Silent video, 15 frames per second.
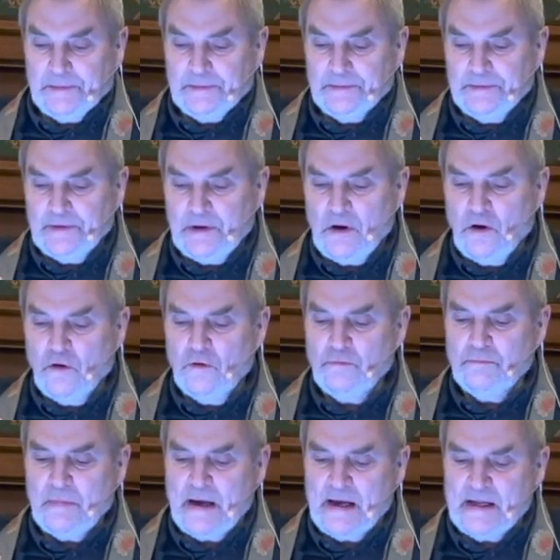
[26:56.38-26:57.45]
The old
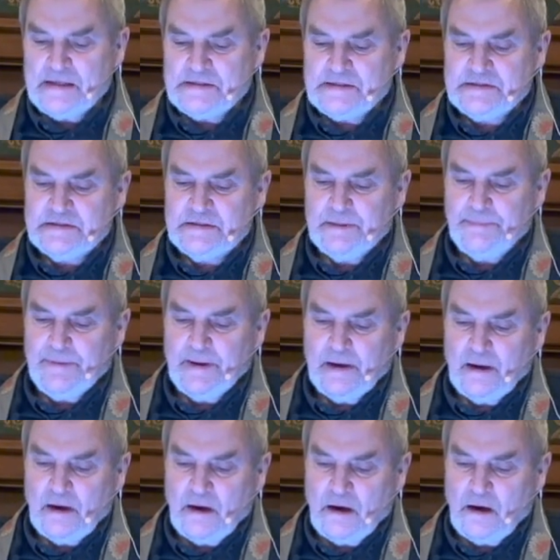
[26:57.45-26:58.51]
man
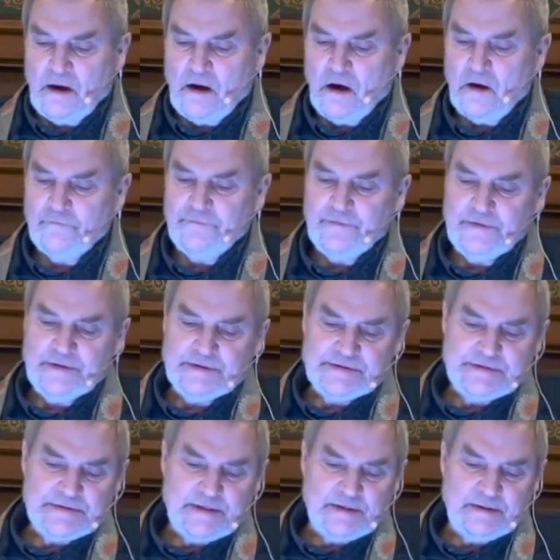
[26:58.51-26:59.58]
sipping coffee in
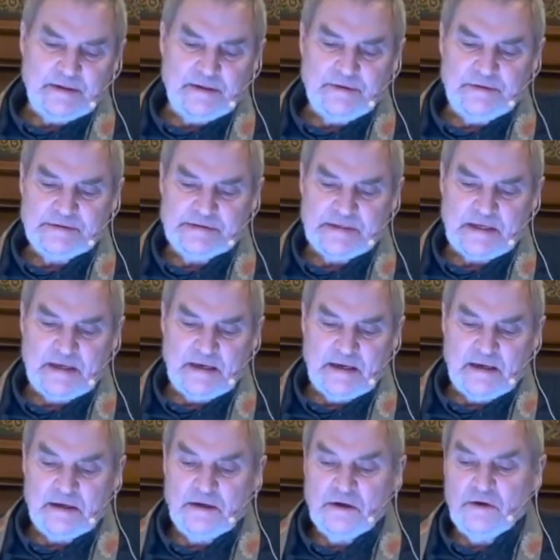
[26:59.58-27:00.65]

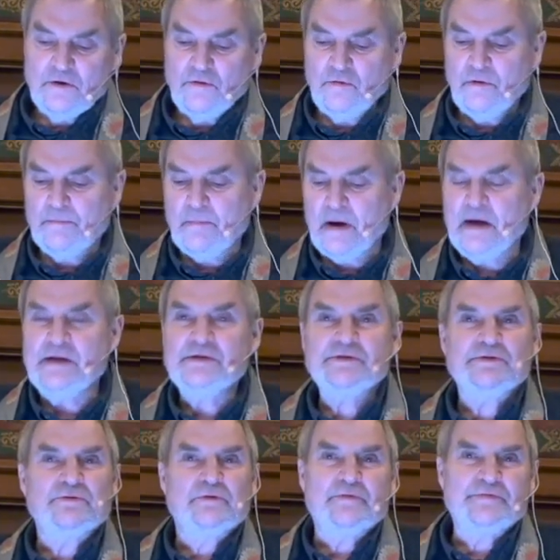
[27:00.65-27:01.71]
Saint-Lazare who
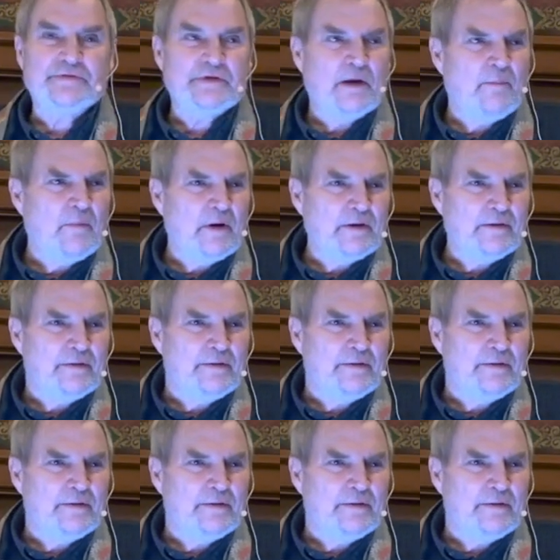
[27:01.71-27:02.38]
reminds you of someone.